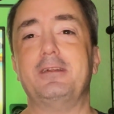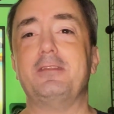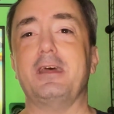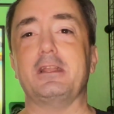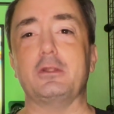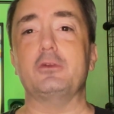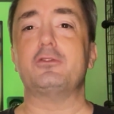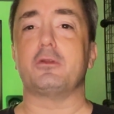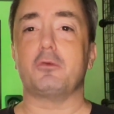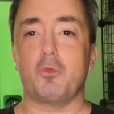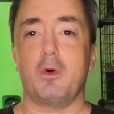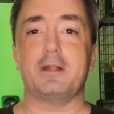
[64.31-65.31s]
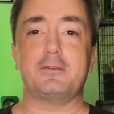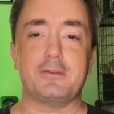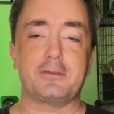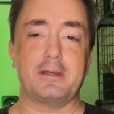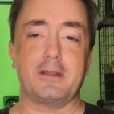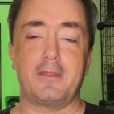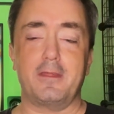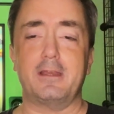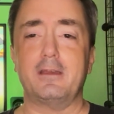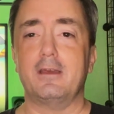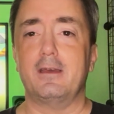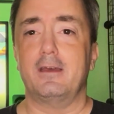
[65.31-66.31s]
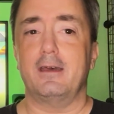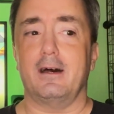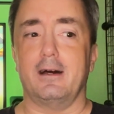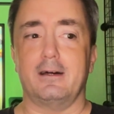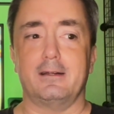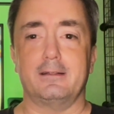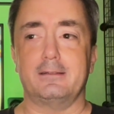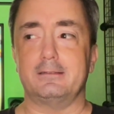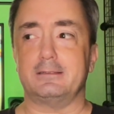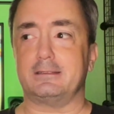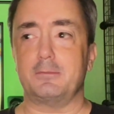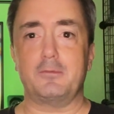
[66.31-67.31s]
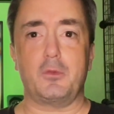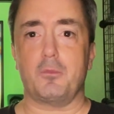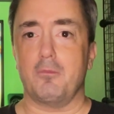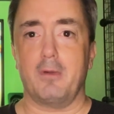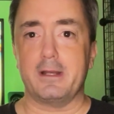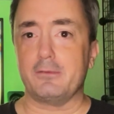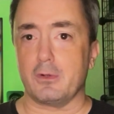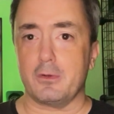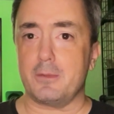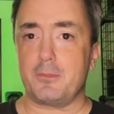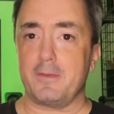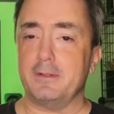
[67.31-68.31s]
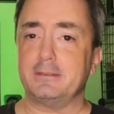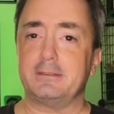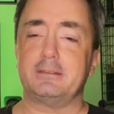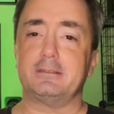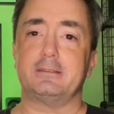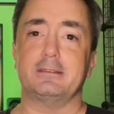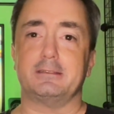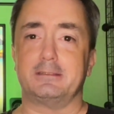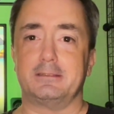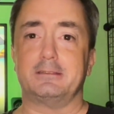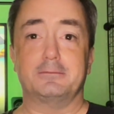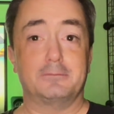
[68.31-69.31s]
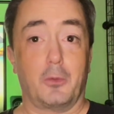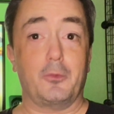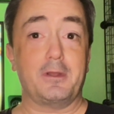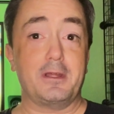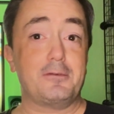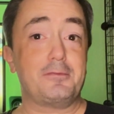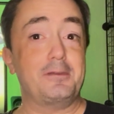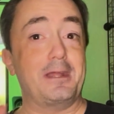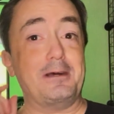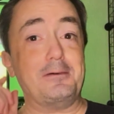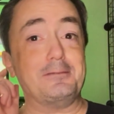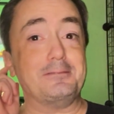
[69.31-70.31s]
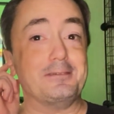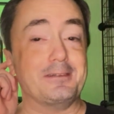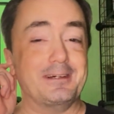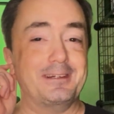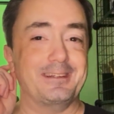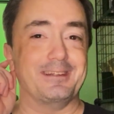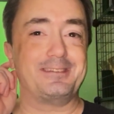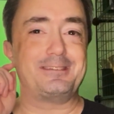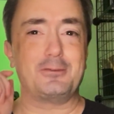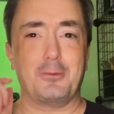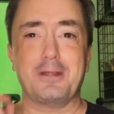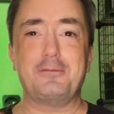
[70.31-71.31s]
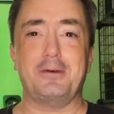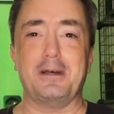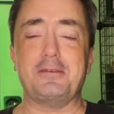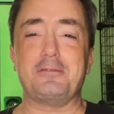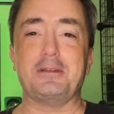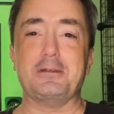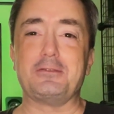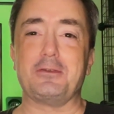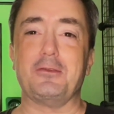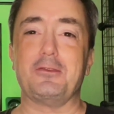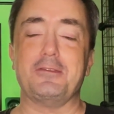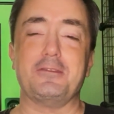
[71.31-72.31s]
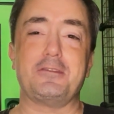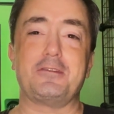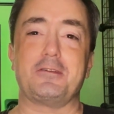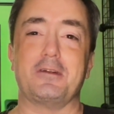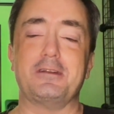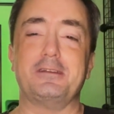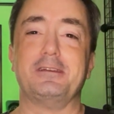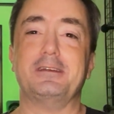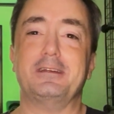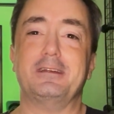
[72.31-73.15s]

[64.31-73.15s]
that usually would watch this kind of thing. Some of you might have grown up on this. It's old enough now. It's 25 years old since it started.